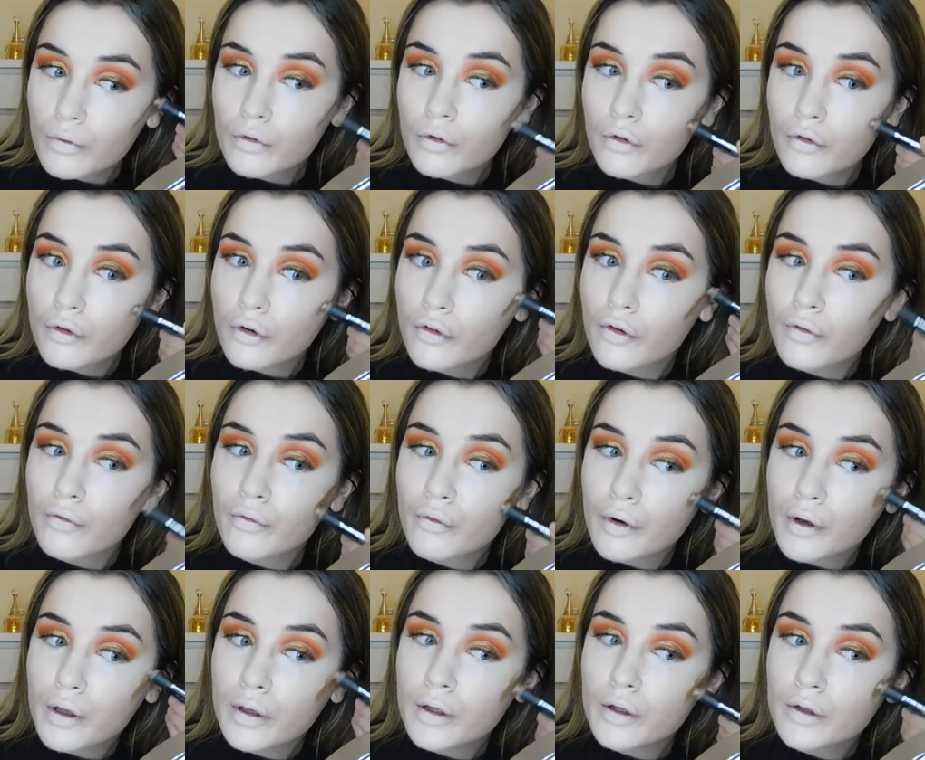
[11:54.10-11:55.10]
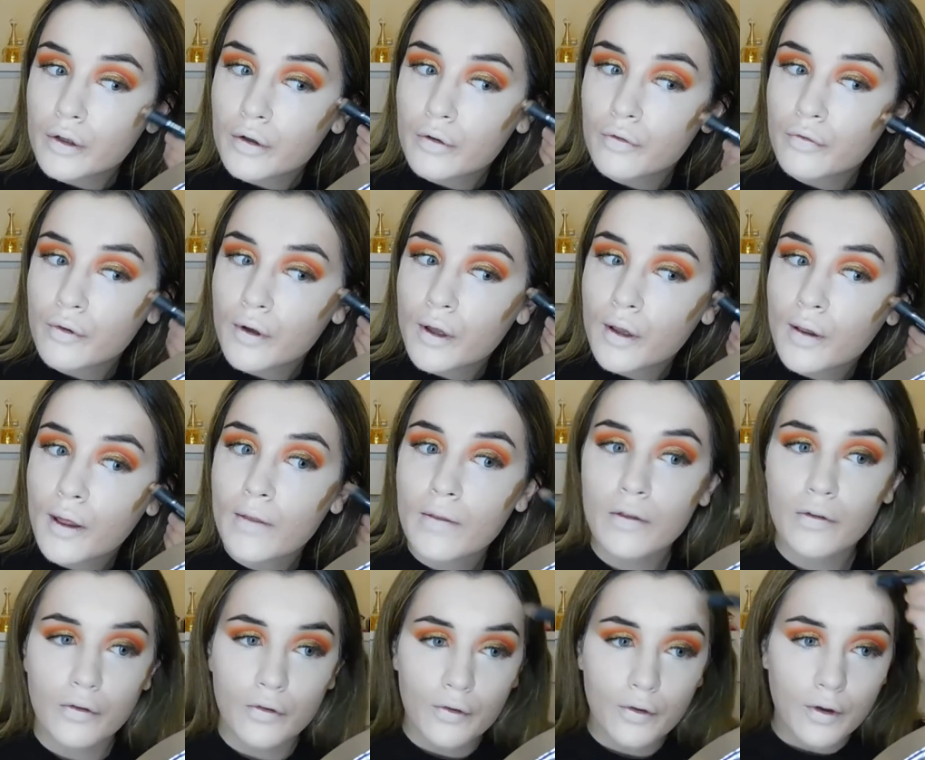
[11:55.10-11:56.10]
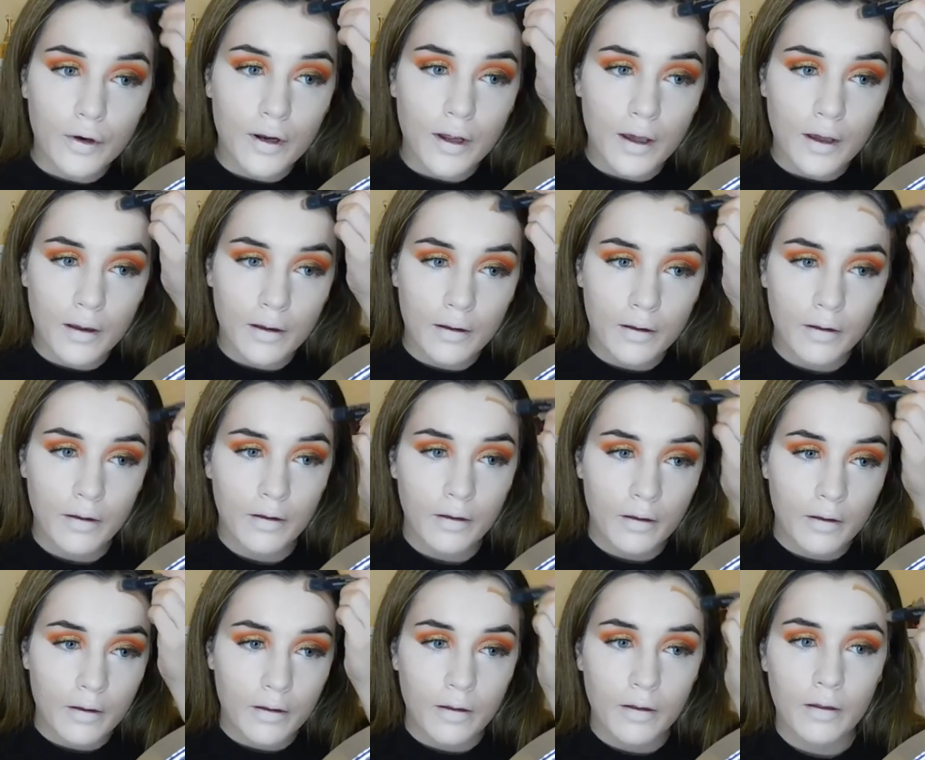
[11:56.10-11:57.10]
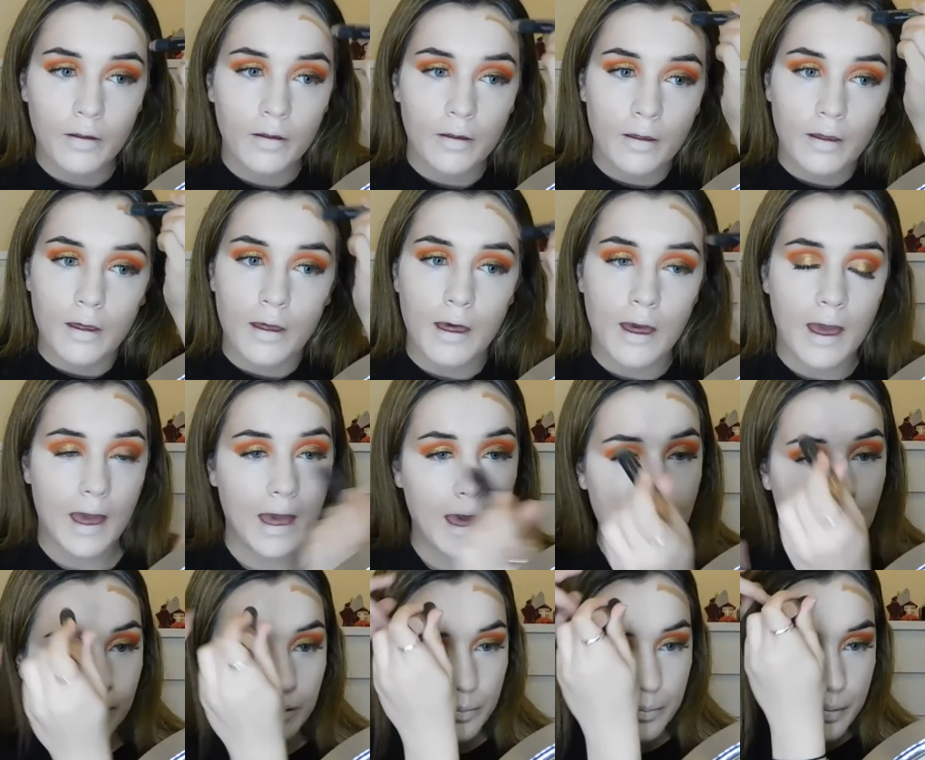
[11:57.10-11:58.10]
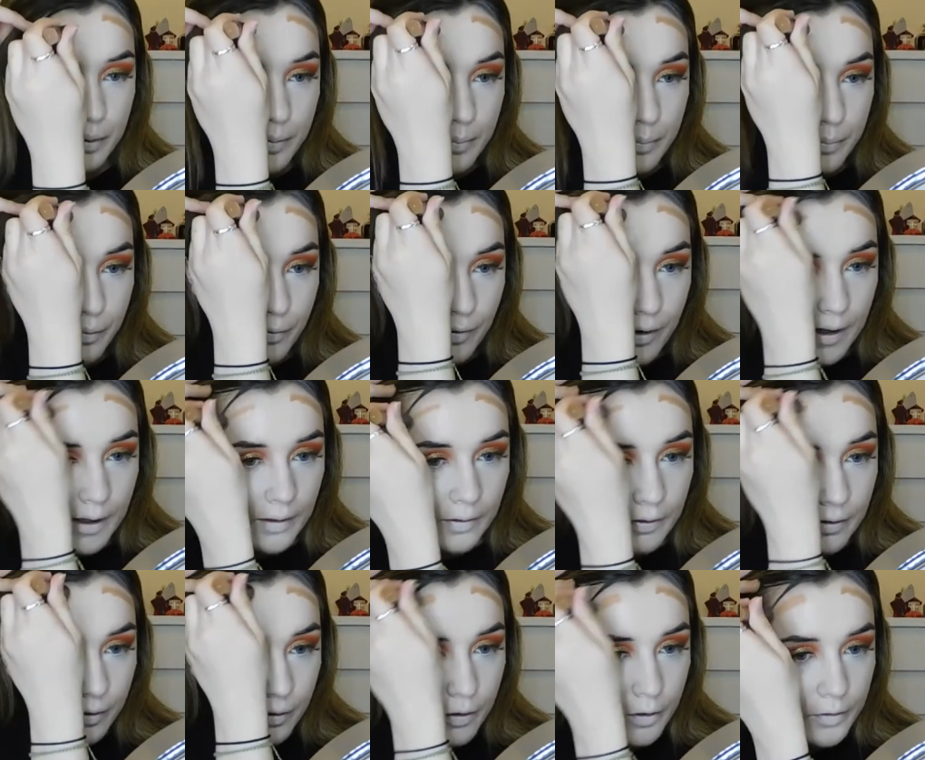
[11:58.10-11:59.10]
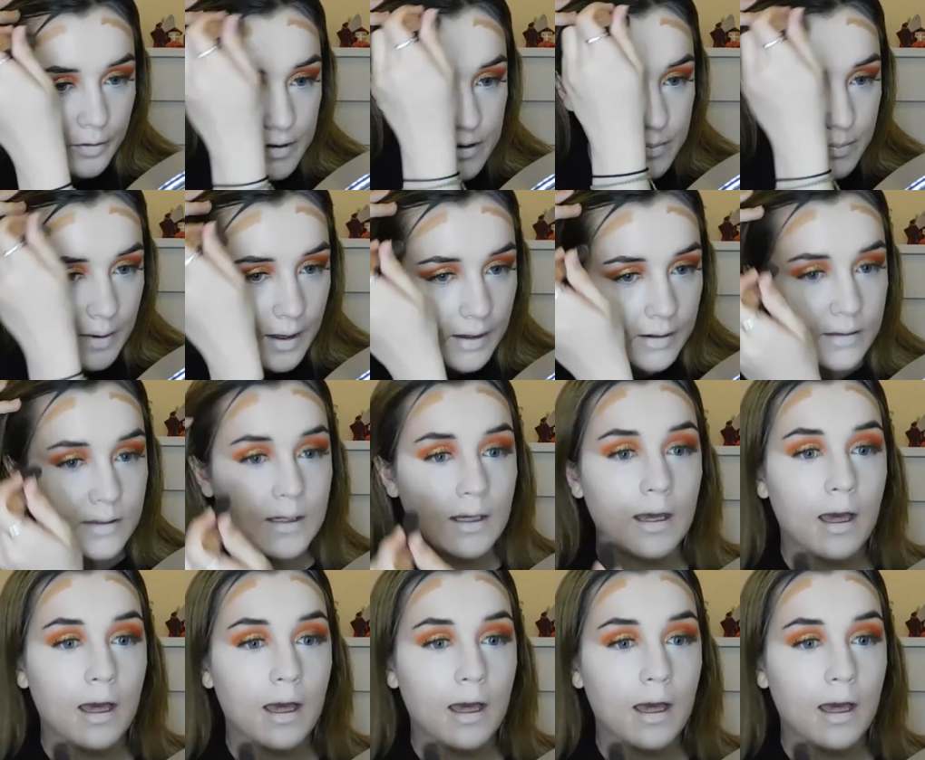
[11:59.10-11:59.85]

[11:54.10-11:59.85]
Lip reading: just because I really do feel like this is gonna help bring the colours back